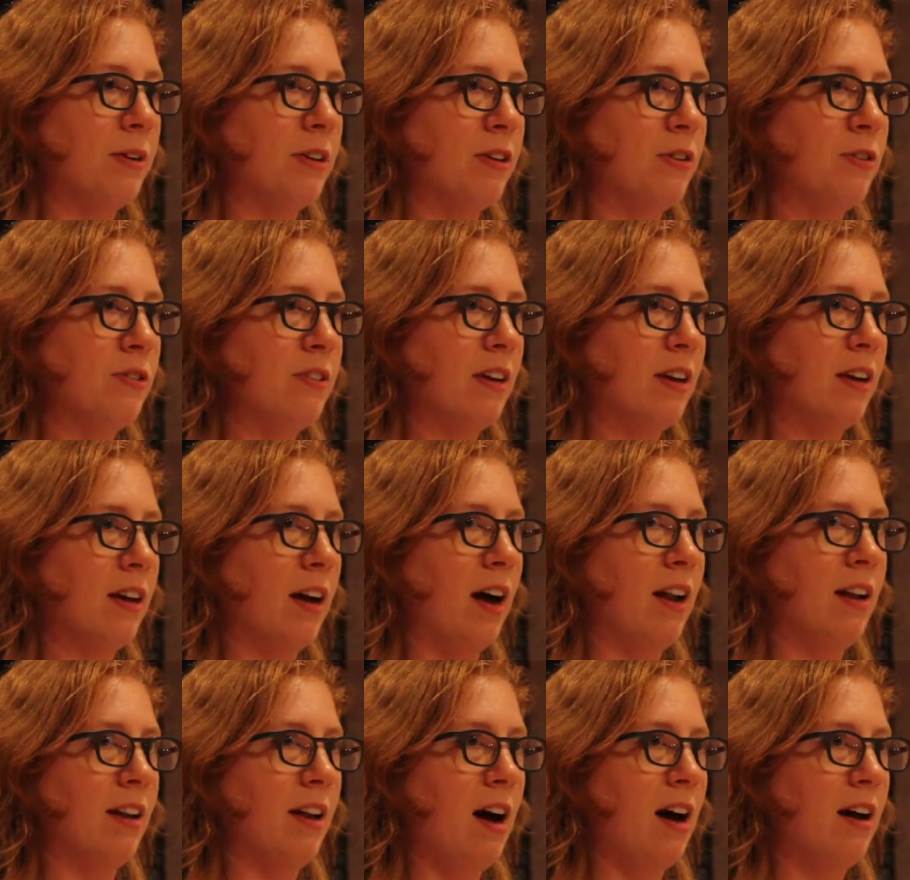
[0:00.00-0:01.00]
using
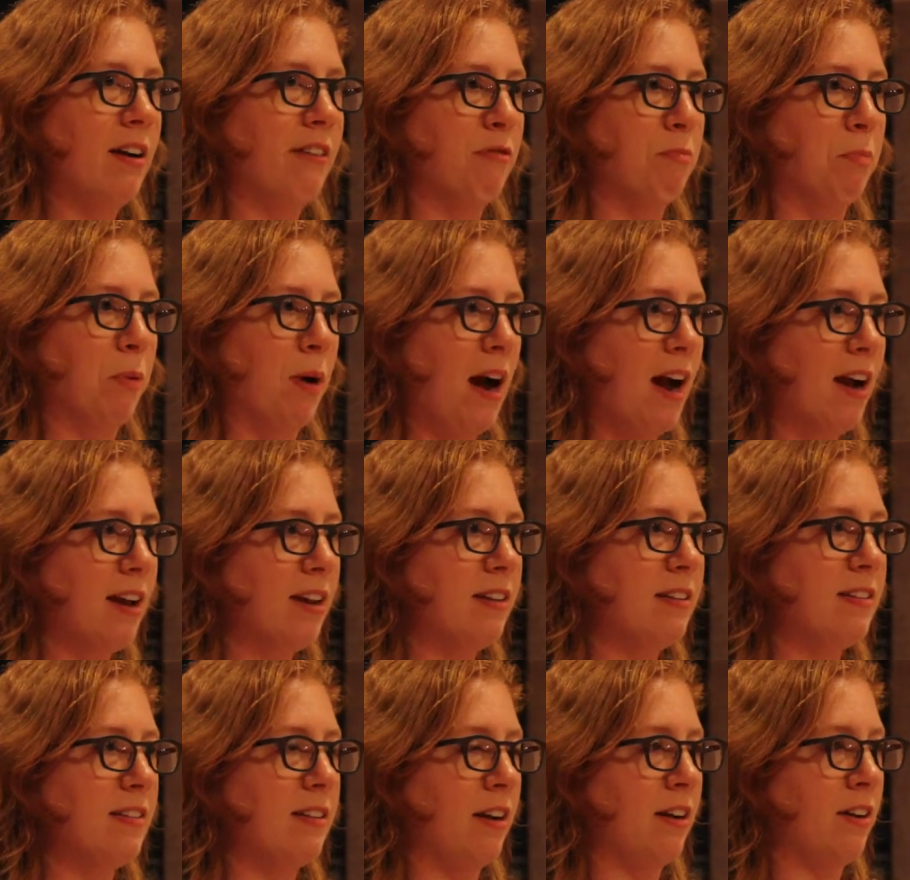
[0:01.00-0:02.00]
a lot of
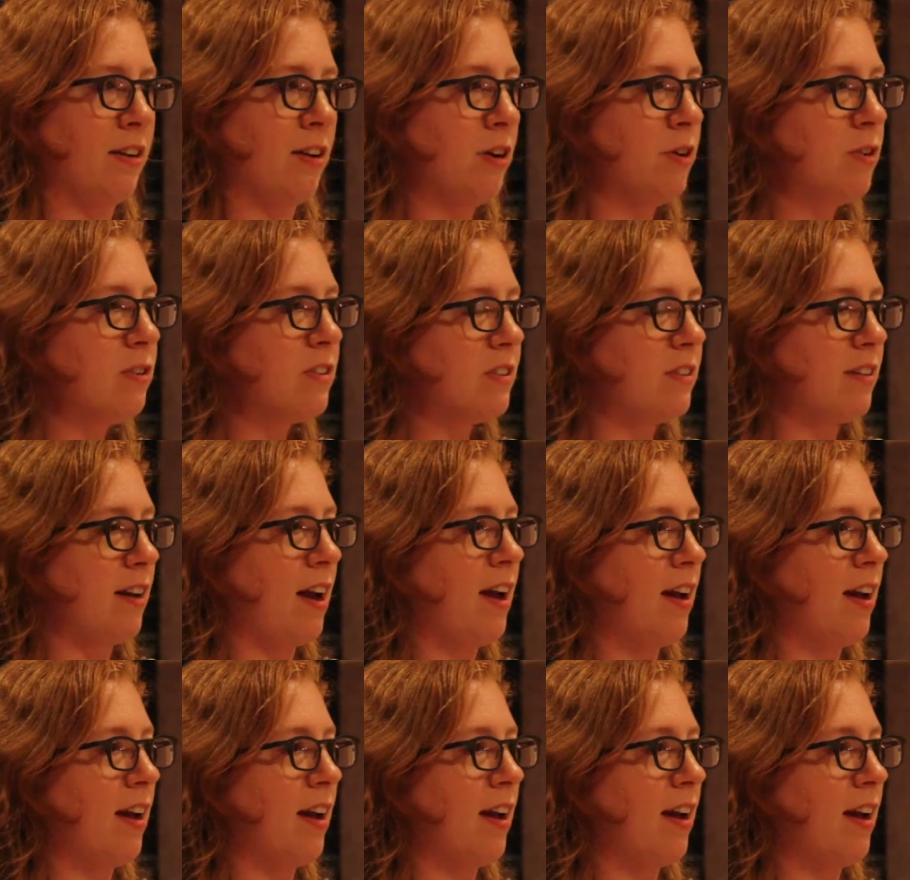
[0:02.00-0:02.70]
brackets and notes